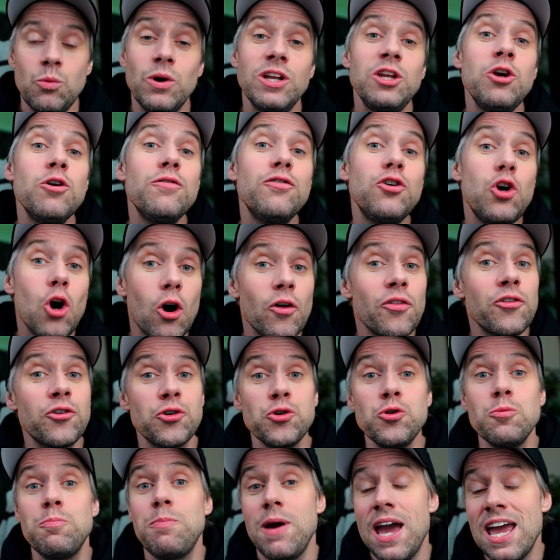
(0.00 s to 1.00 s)
When you've gone
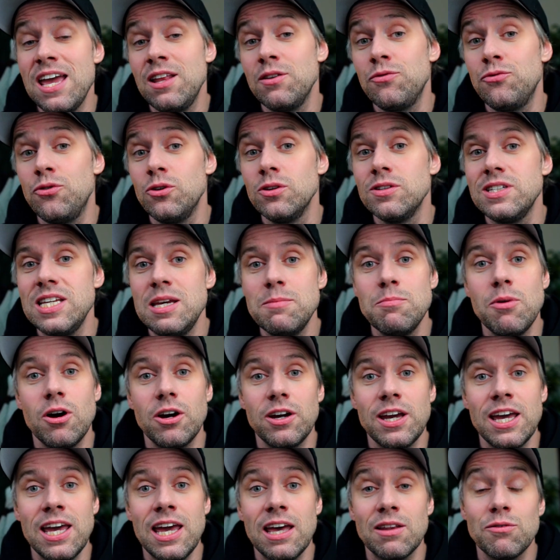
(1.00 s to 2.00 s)
through painful
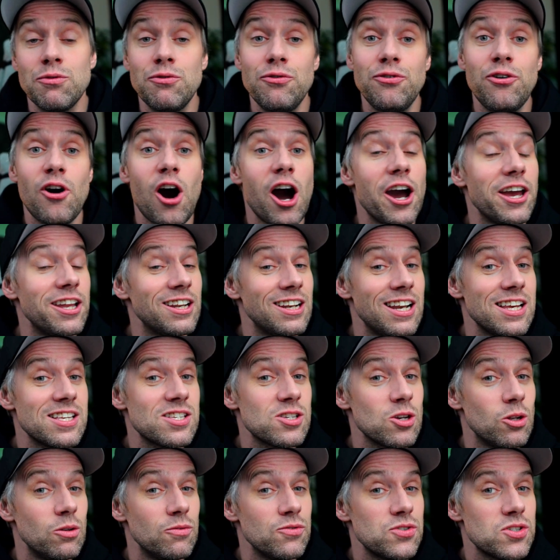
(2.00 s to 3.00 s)
debugging and finally
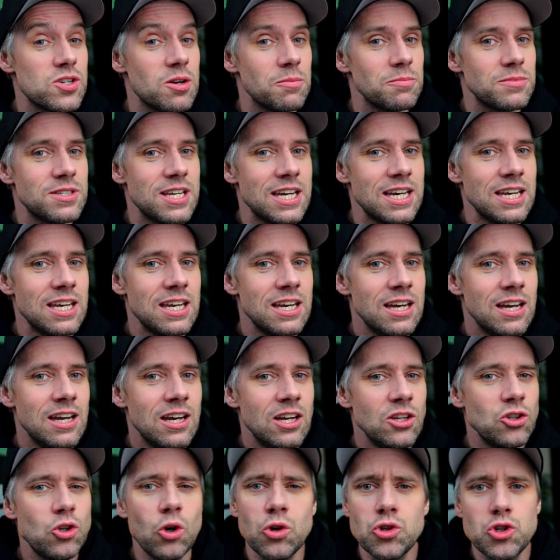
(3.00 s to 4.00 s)
solved something,
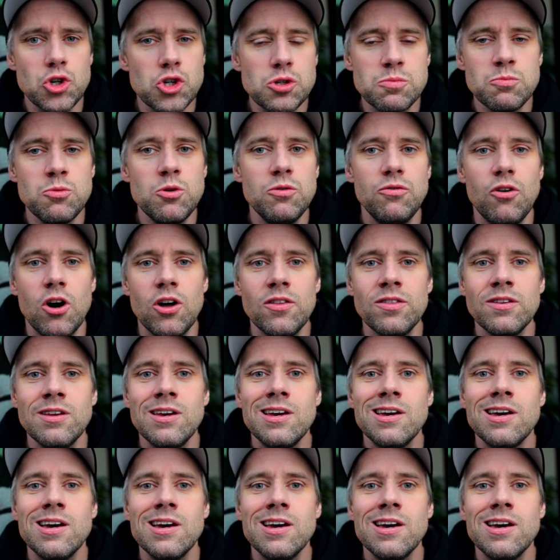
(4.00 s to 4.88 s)
don't just move on,